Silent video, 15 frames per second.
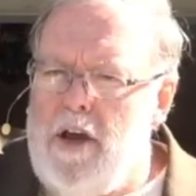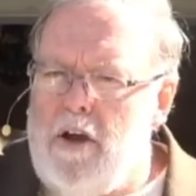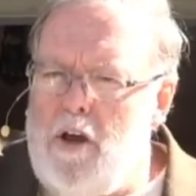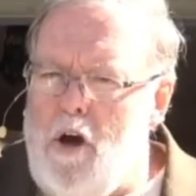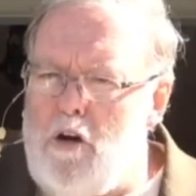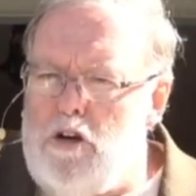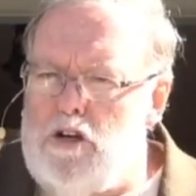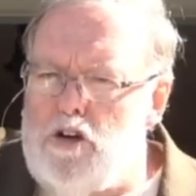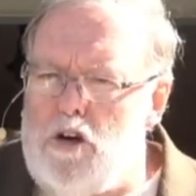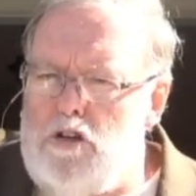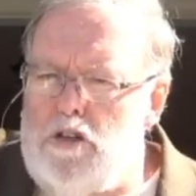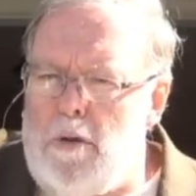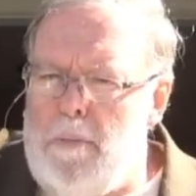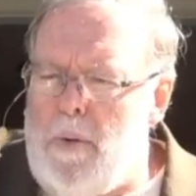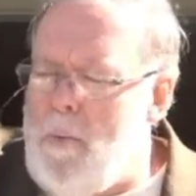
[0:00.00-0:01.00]
Go to
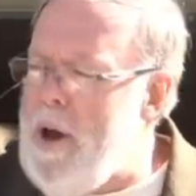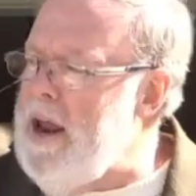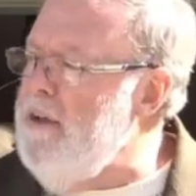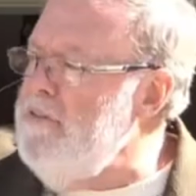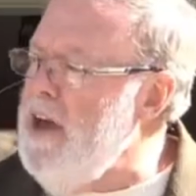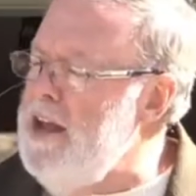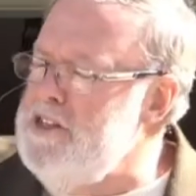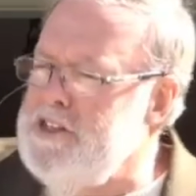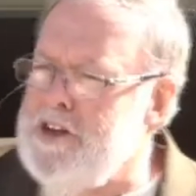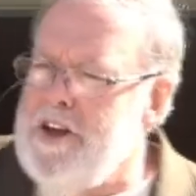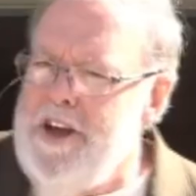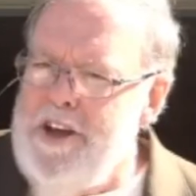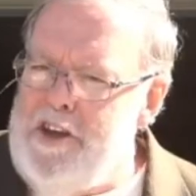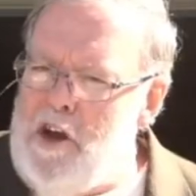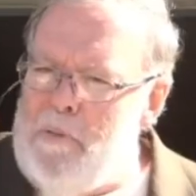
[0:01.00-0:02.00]
Jerusalem and wait. I've got you.
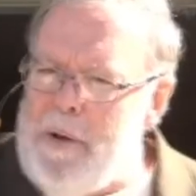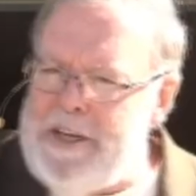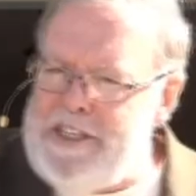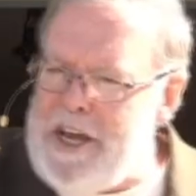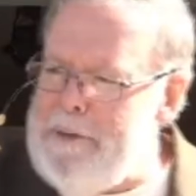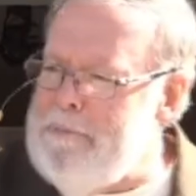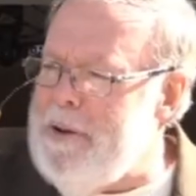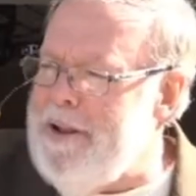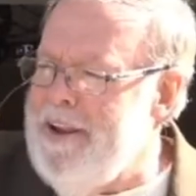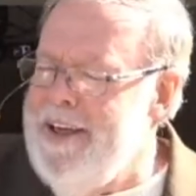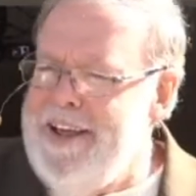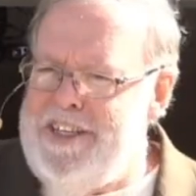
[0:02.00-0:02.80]
You're my temple.